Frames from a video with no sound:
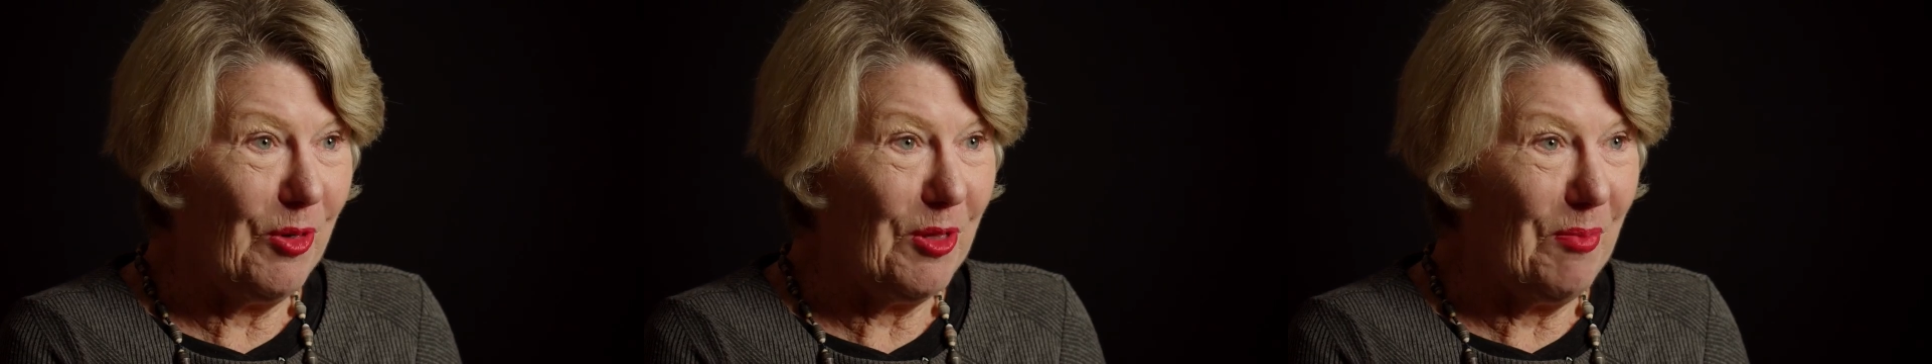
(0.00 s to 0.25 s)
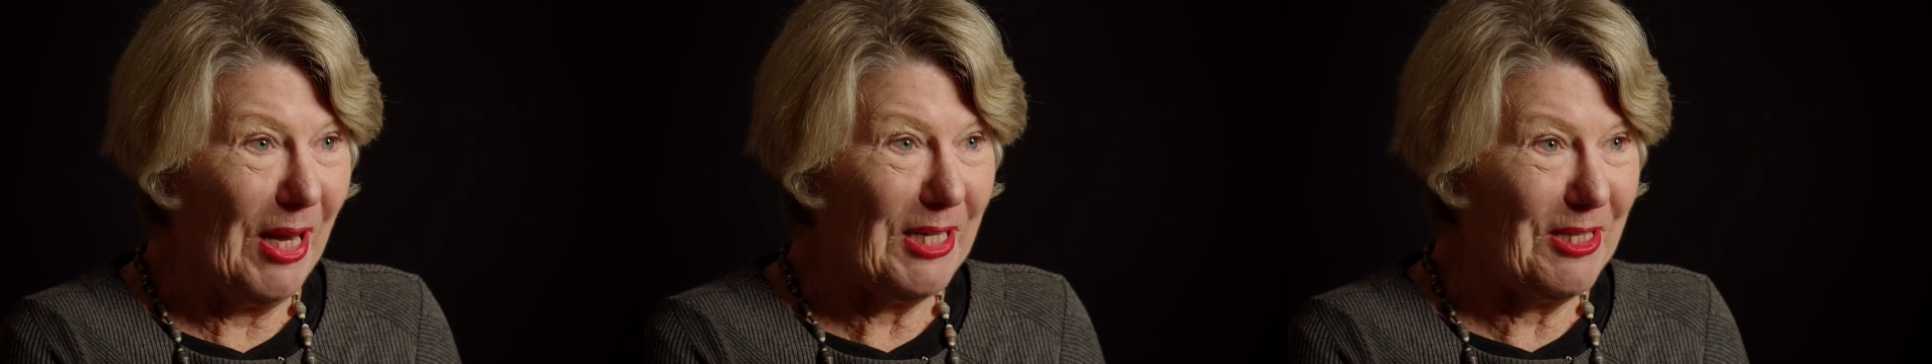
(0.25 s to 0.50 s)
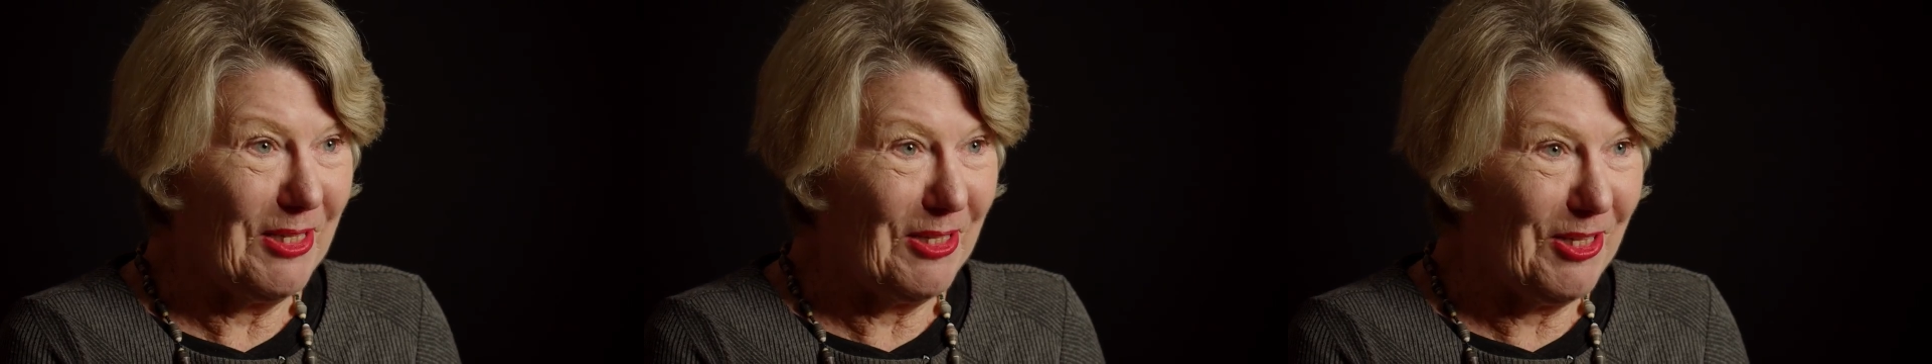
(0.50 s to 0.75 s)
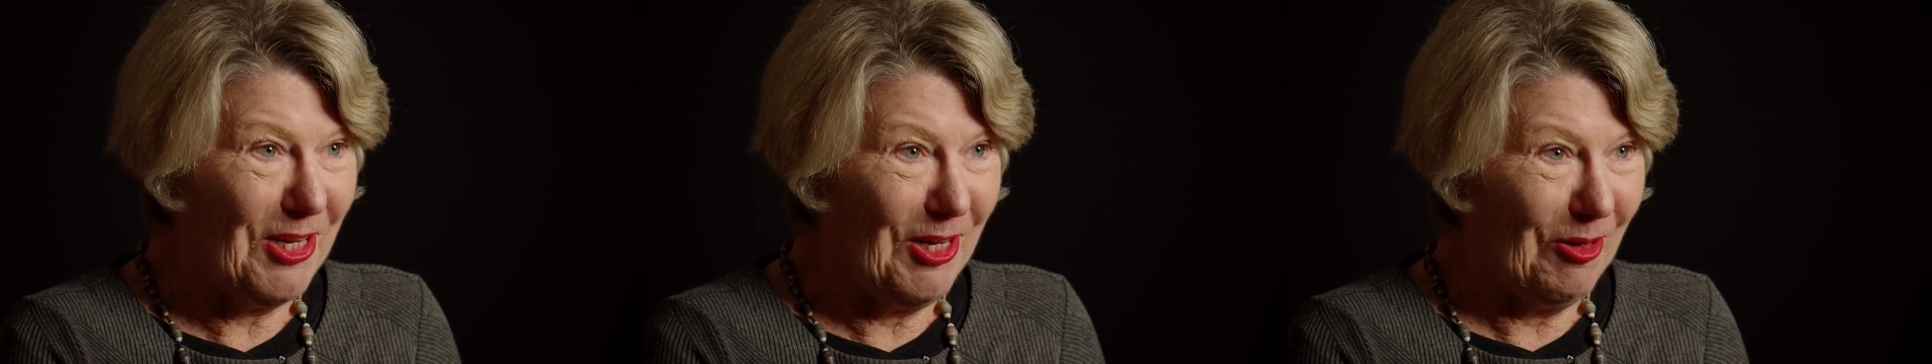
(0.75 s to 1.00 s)
with
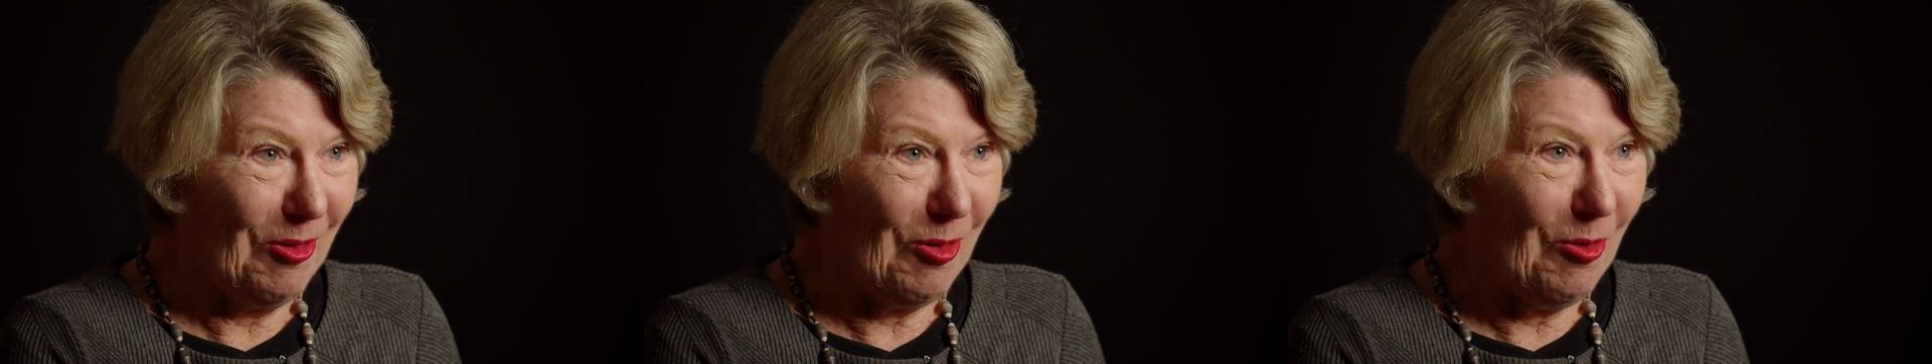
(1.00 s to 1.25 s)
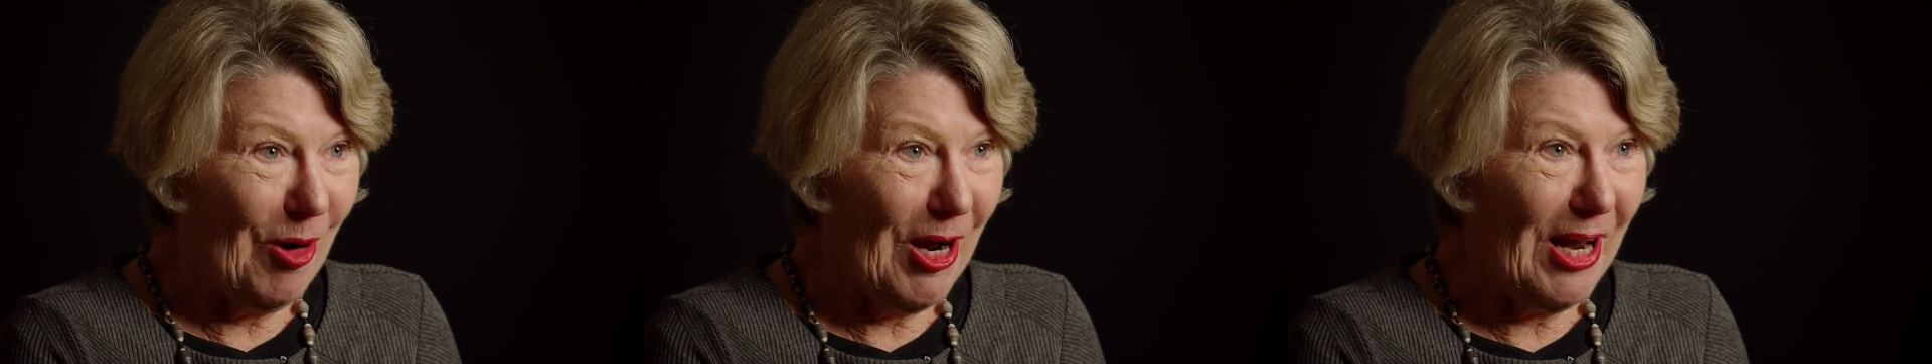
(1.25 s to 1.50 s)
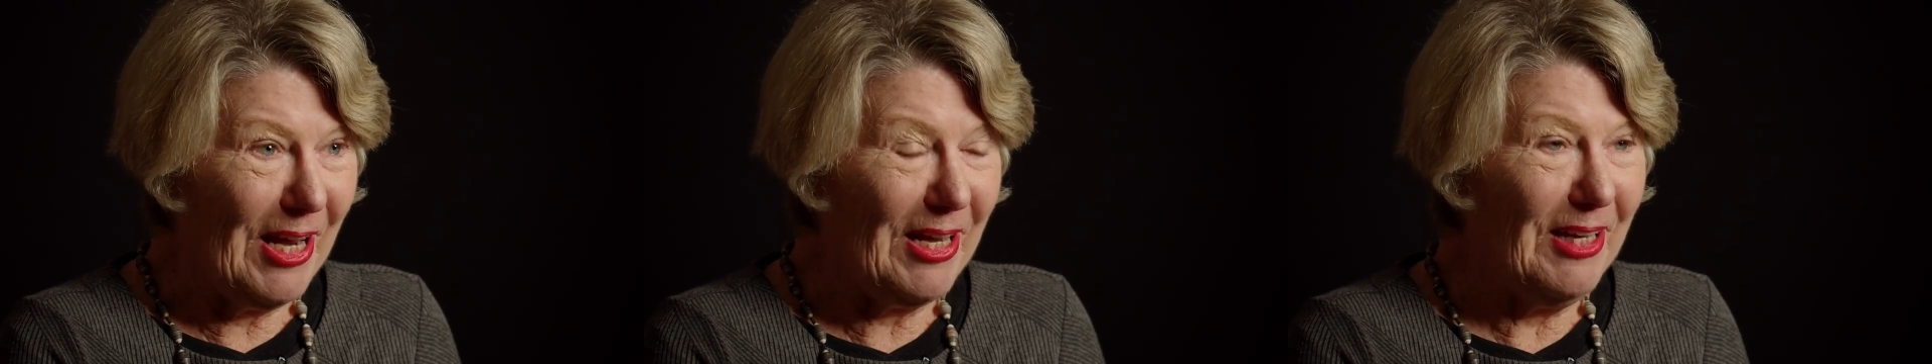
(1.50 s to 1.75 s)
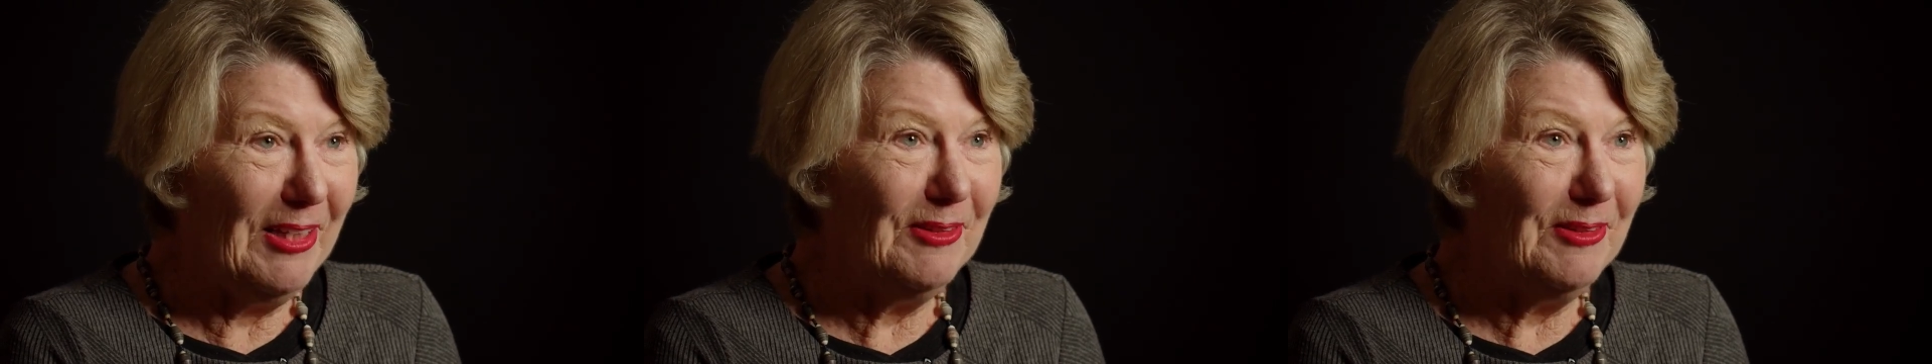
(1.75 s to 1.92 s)
Max's year away.